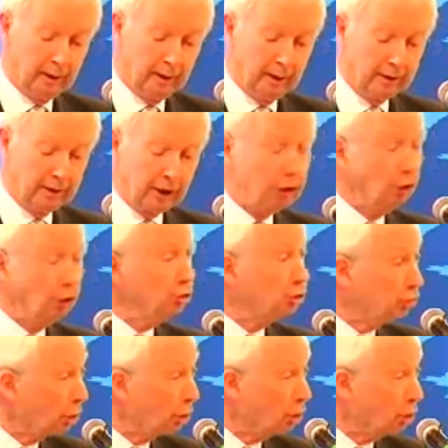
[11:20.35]
The
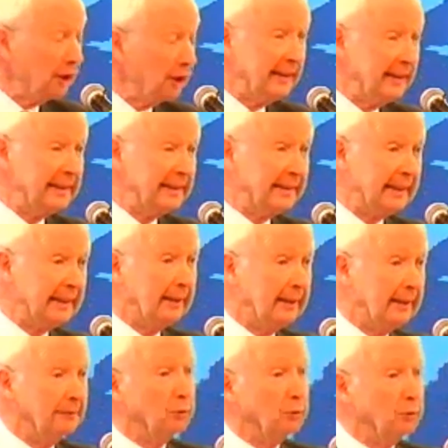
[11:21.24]
construction
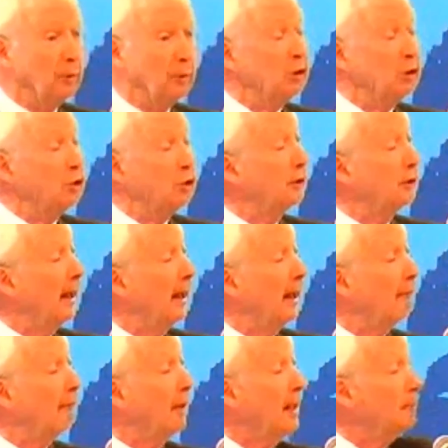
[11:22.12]
incentives when we should
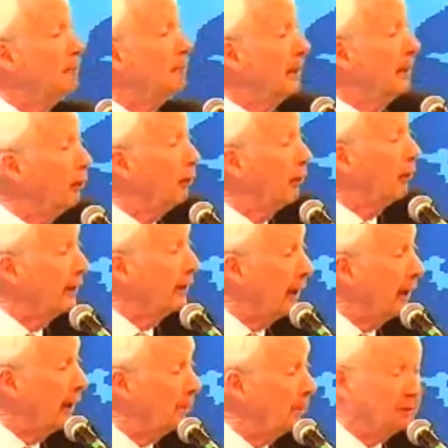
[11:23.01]
have been going in
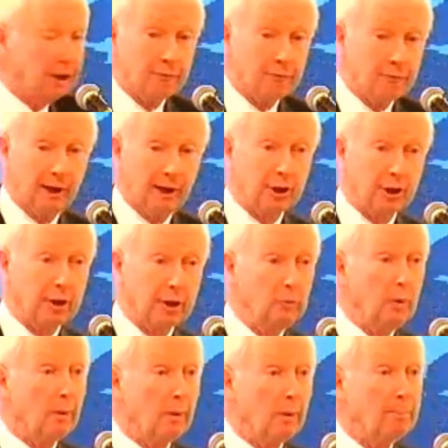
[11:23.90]
the opposite direction.
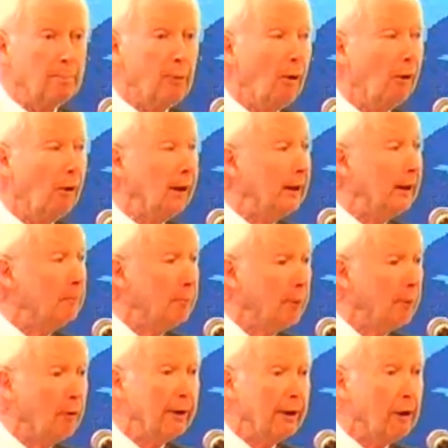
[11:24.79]
We were pouring
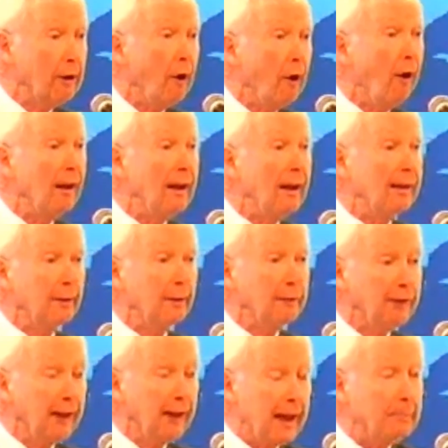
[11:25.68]
oil on the
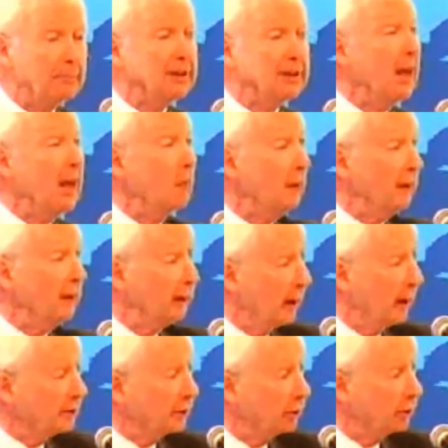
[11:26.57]
flames. We had
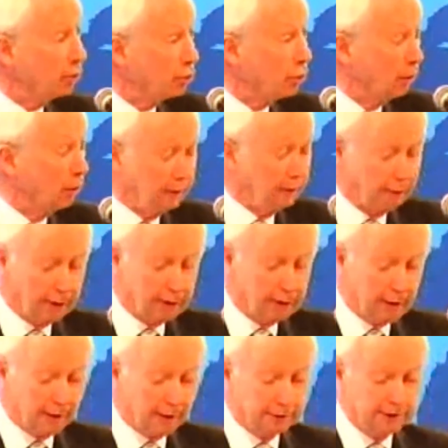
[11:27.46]
lost control of our
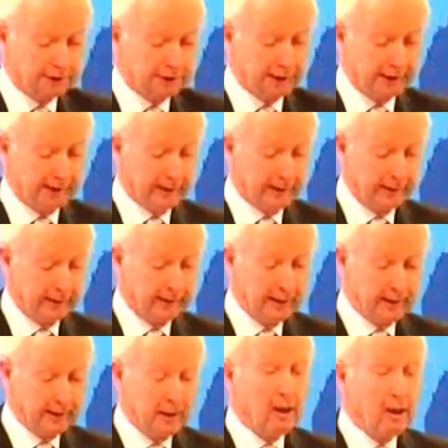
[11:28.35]
currency.
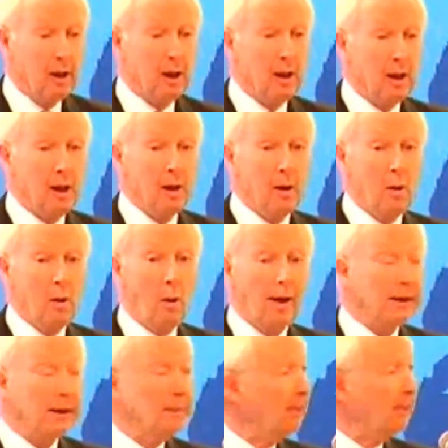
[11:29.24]

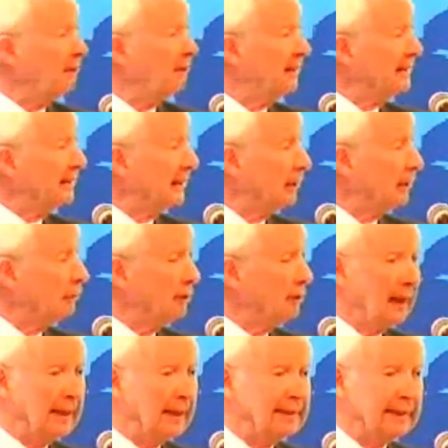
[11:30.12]
What about
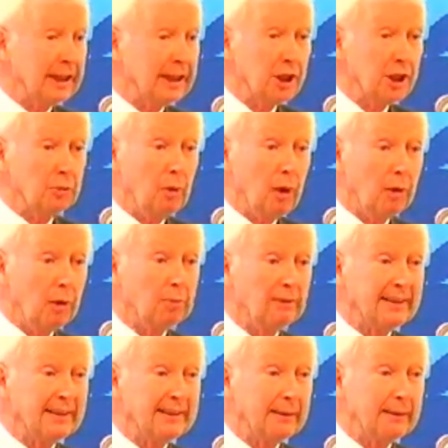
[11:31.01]
decentralisation? What were
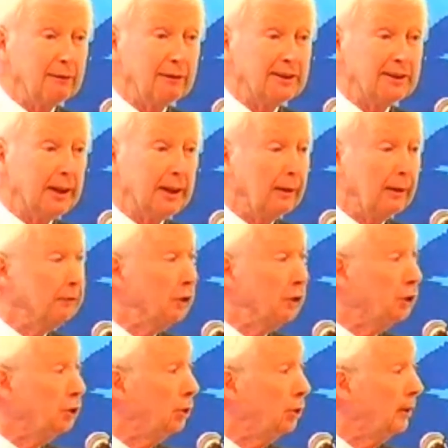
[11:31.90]
the civil
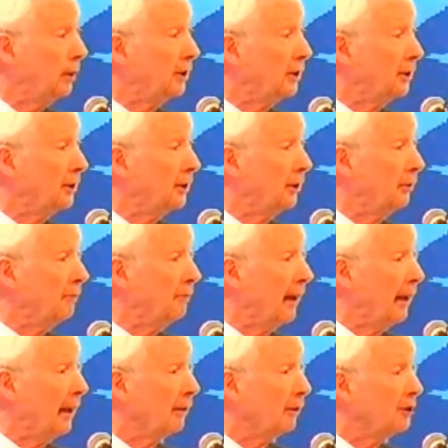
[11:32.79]
servants doing to
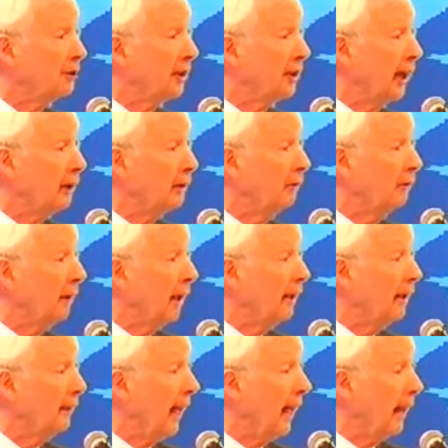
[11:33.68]
derail or
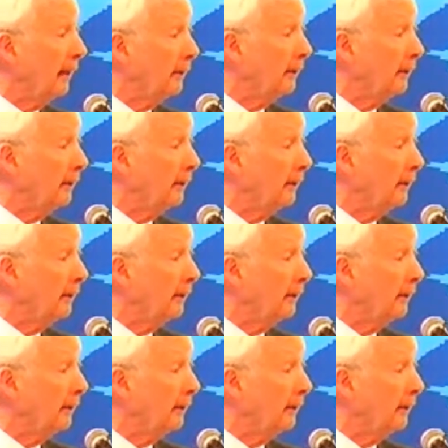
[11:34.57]
sideline that?